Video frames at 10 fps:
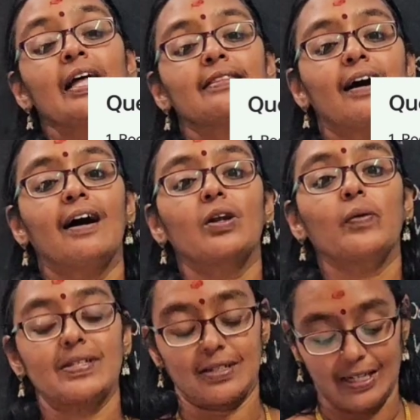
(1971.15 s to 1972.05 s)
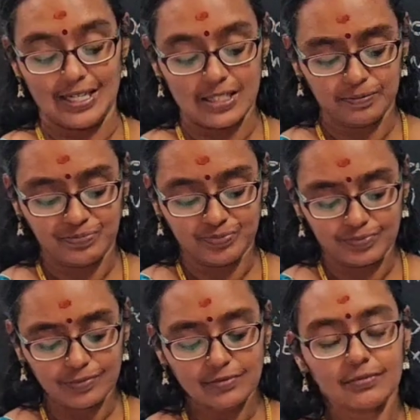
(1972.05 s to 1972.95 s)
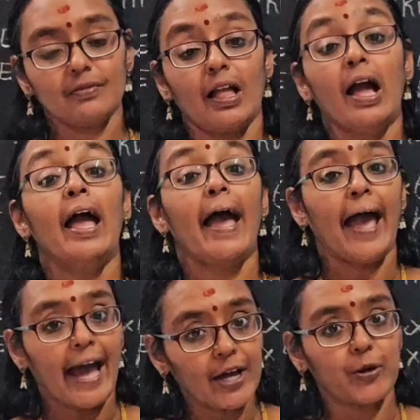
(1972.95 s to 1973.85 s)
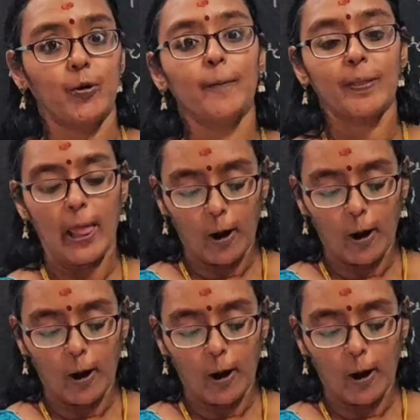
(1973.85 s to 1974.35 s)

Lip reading: Third question is, arrow